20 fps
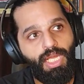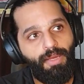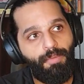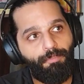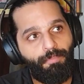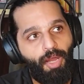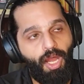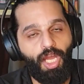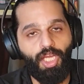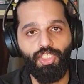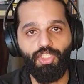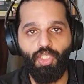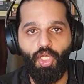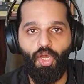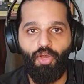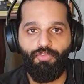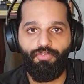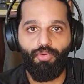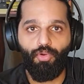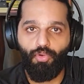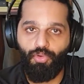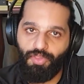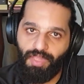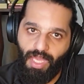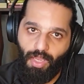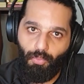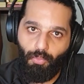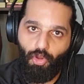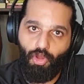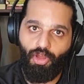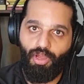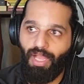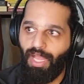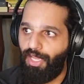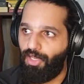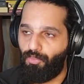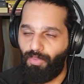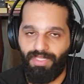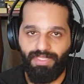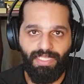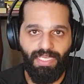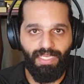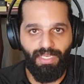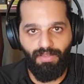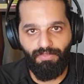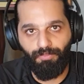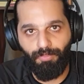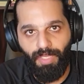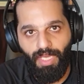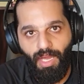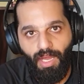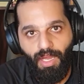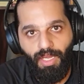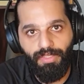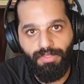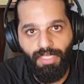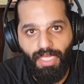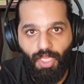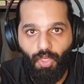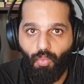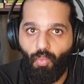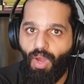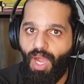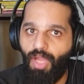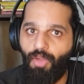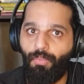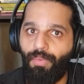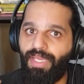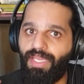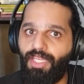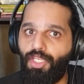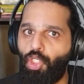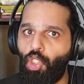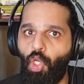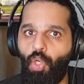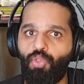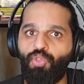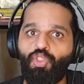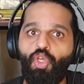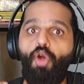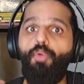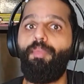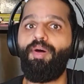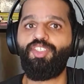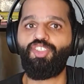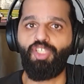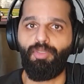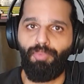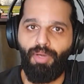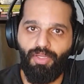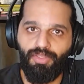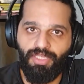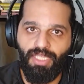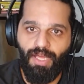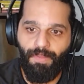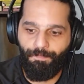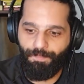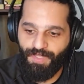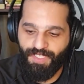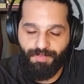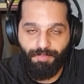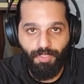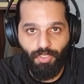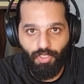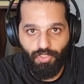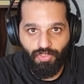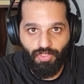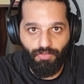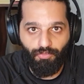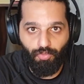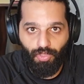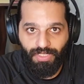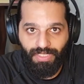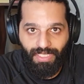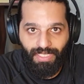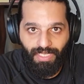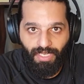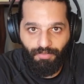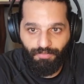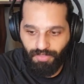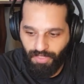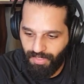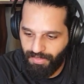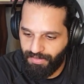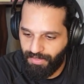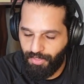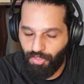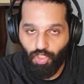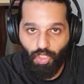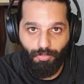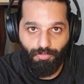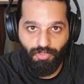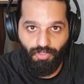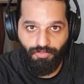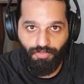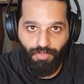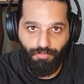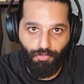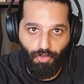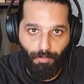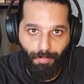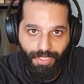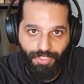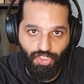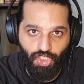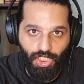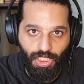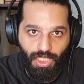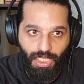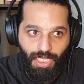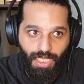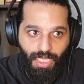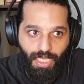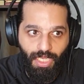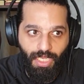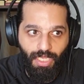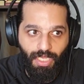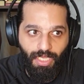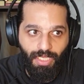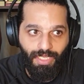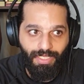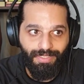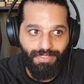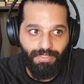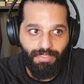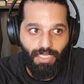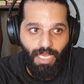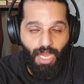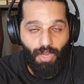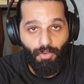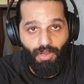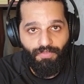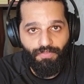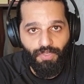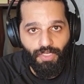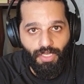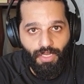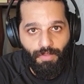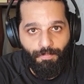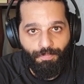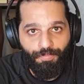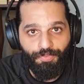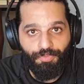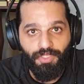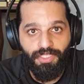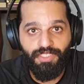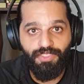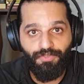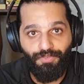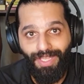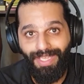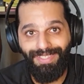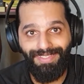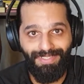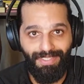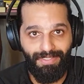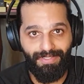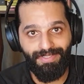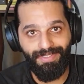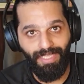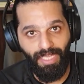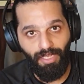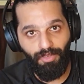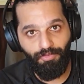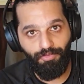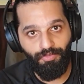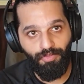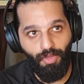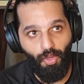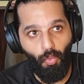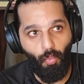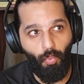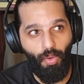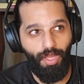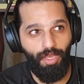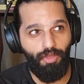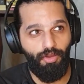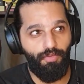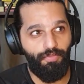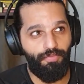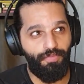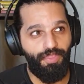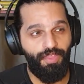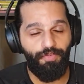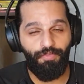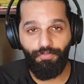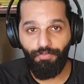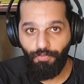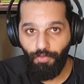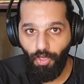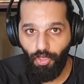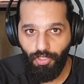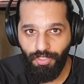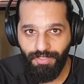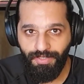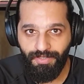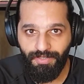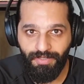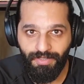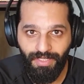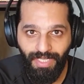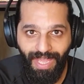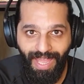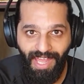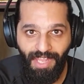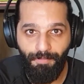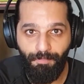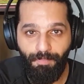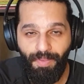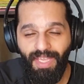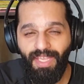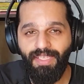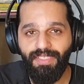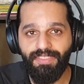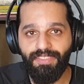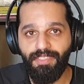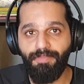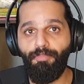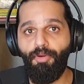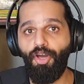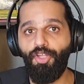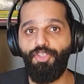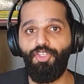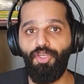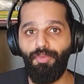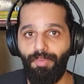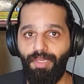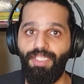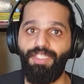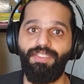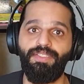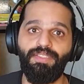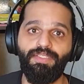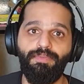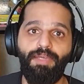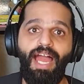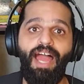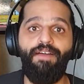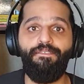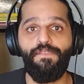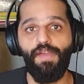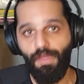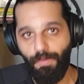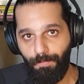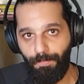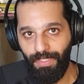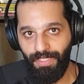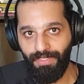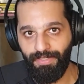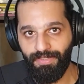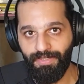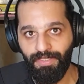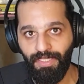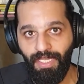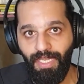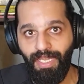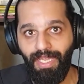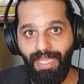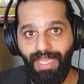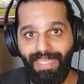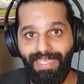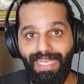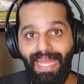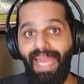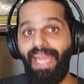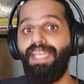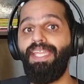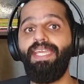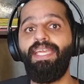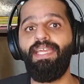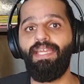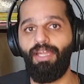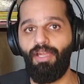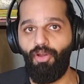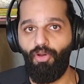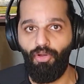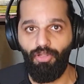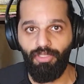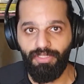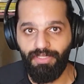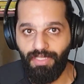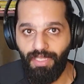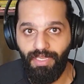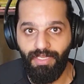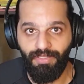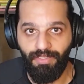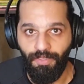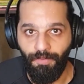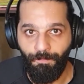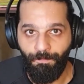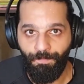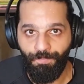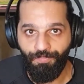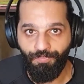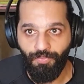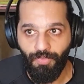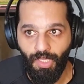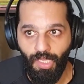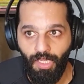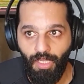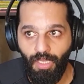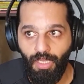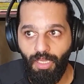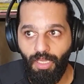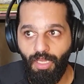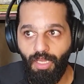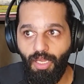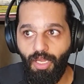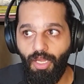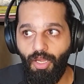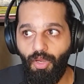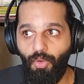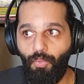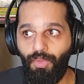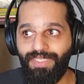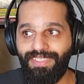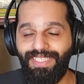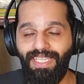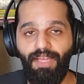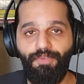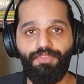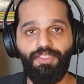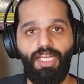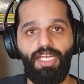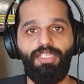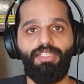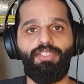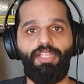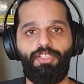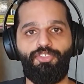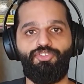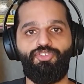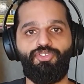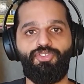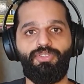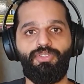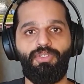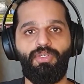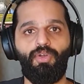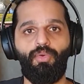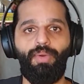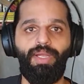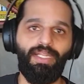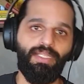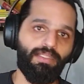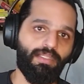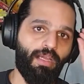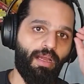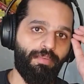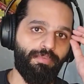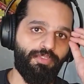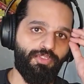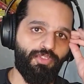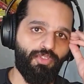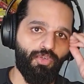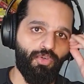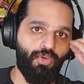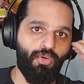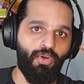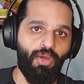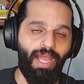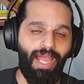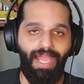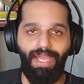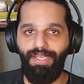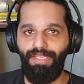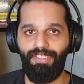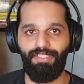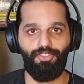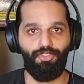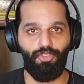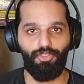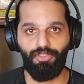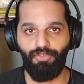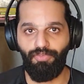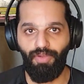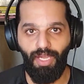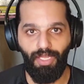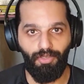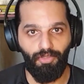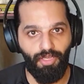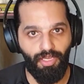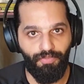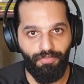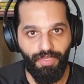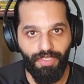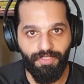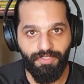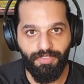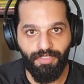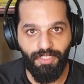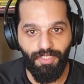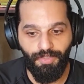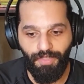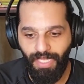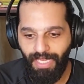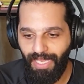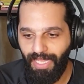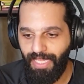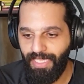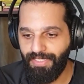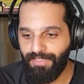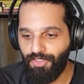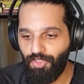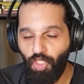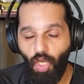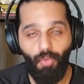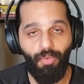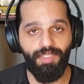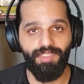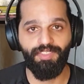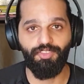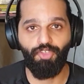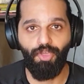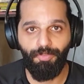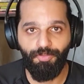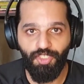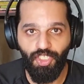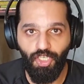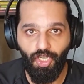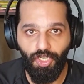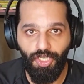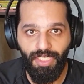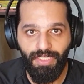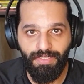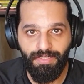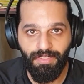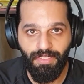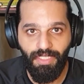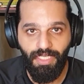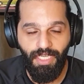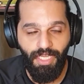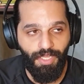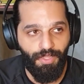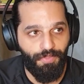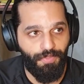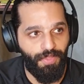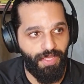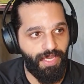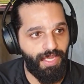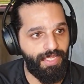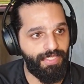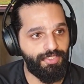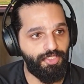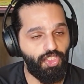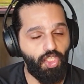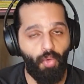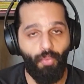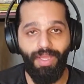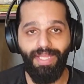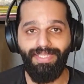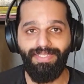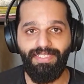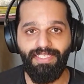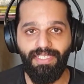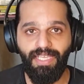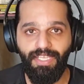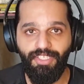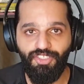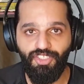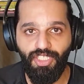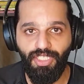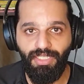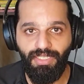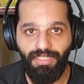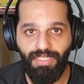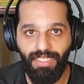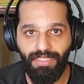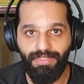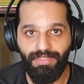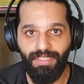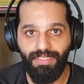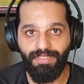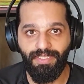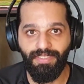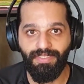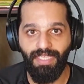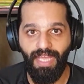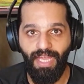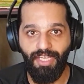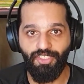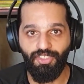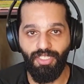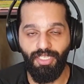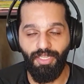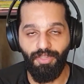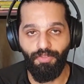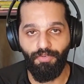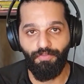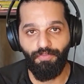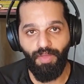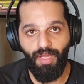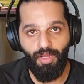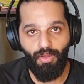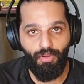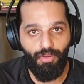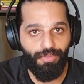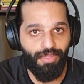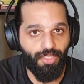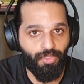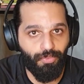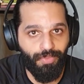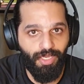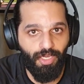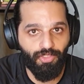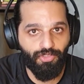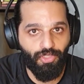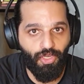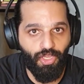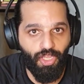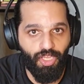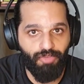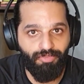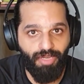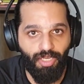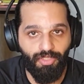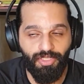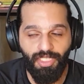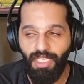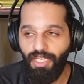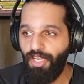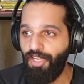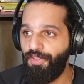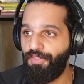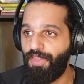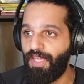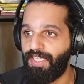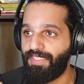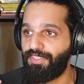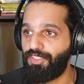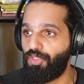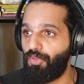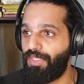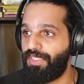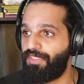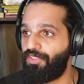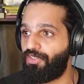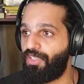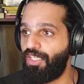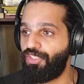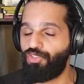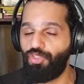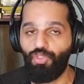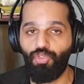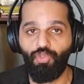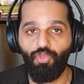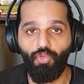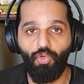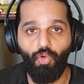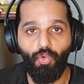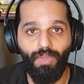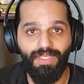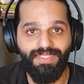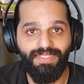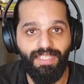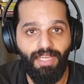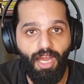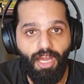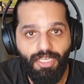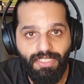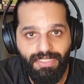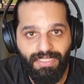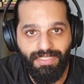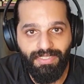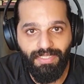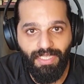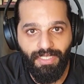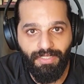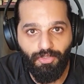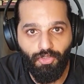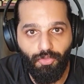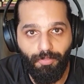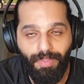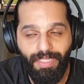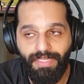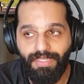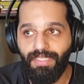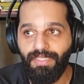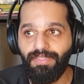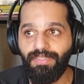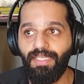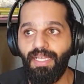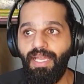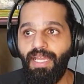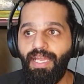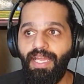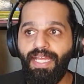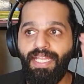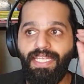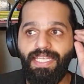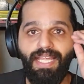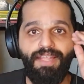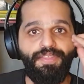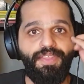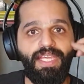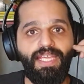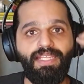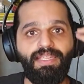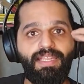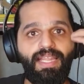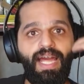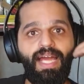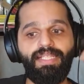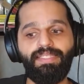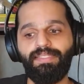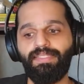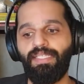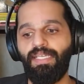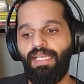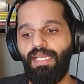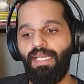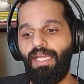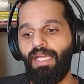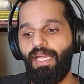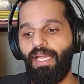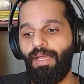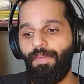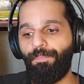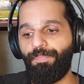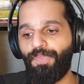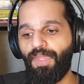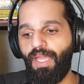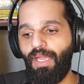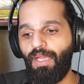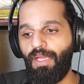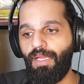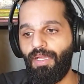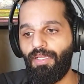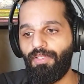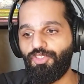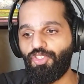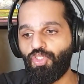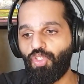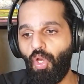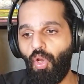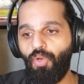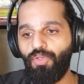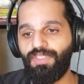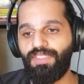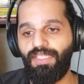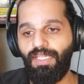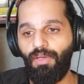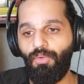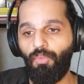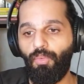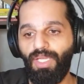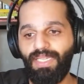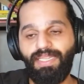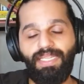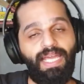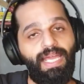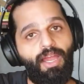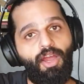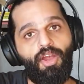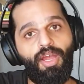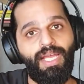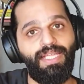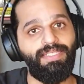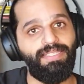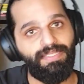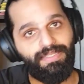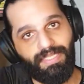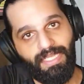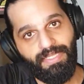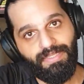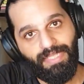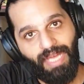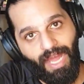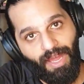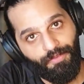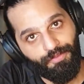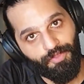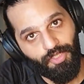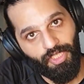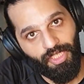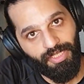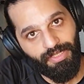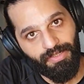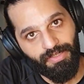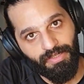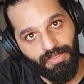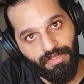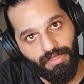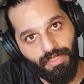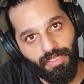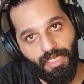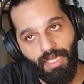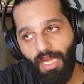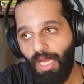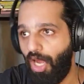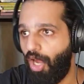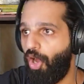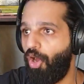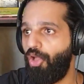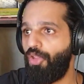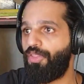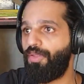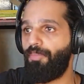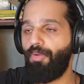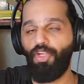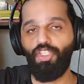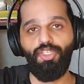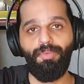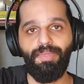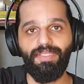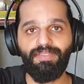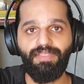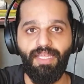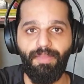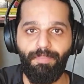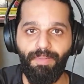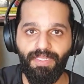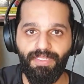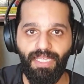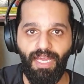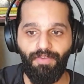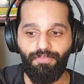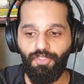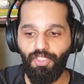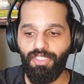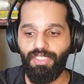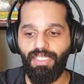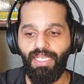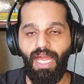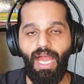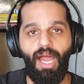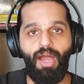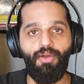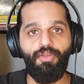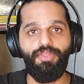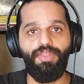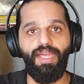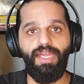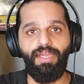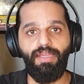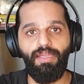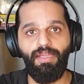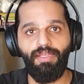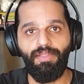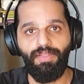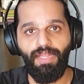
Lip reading: part of who they were and what they left behind, and why we can know so much about them is because of what they left us in terms of information. However, the Sphinx itself, one of the first and biggest monuments ever built in any old kingdom, was left untouched when it comes to any sort of hieroglyphics. There is no inscription on it. There is no indication that this is actually the pharaoh that we are talking about. There is no indication to who was the architect who built it. Nothing that shows what they already did after it, all the monuments they built after it, and how they